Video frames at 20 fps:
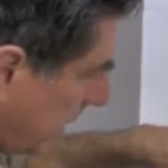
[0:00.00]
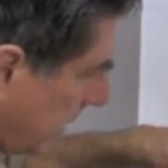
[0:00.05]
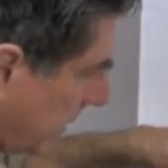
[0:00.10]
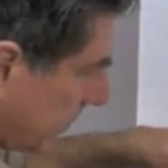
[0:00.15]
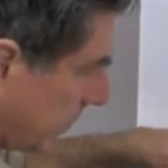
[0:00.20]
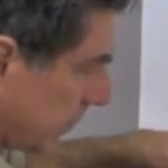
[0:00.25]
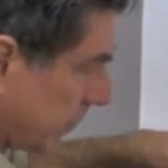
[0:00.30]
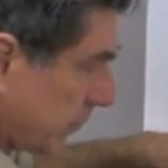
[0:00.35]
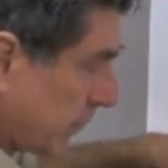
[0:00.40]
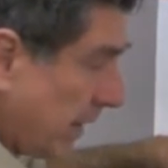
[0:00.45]

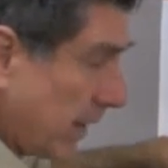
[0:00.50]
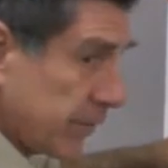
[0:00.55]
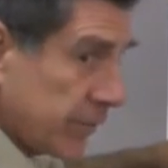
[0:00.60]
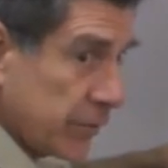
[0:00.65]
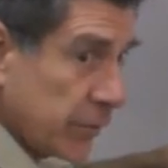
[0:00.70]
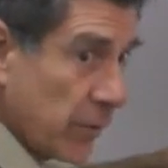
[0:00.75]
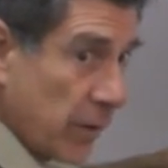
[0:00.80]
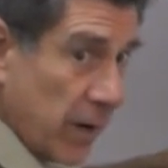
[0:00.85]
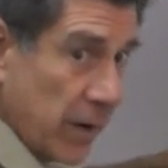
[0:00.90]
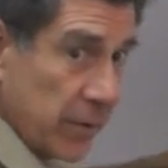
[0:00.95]
stress
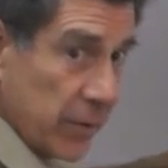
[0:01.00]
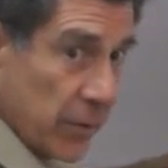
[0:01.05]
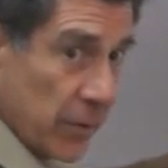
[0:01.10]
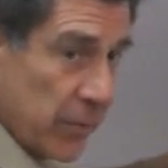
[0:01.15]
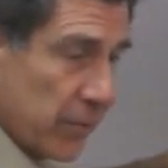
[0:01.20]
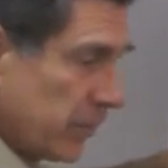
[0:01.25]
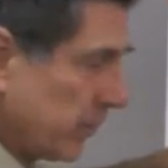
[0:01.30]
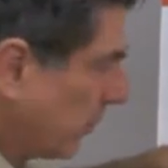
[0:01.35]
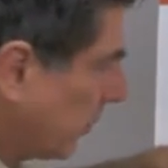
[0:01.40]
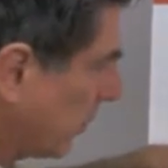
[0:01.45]
you're
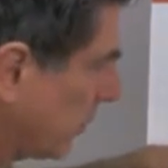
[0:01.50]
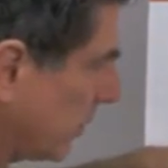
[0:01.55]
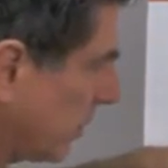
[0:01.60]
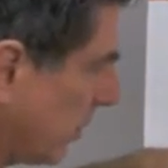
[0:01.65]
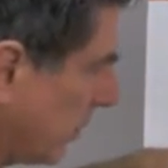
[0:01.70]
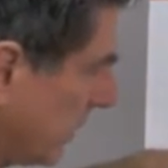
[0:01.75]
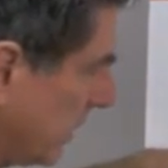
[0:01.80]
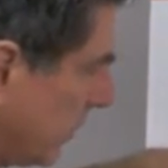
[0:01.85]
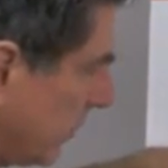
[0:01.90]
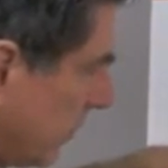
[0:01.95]
under, the more you
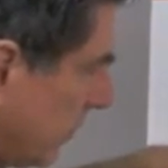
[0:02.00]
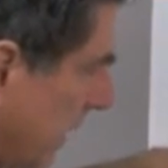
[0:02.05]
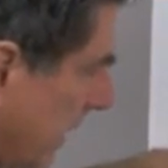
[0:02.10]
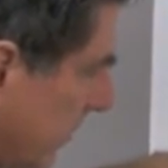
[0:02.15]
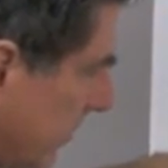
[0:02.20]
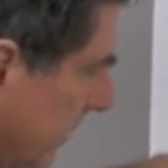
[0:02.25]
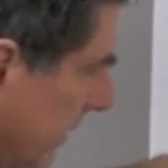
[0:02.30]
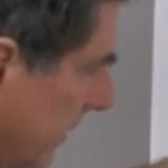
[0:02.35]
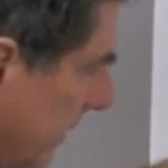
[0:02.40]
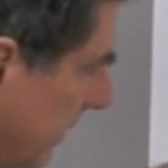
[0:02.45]
go in this
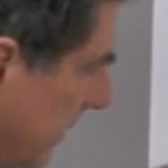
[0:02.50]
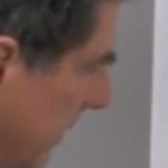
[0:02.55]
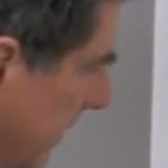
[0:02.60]
direction,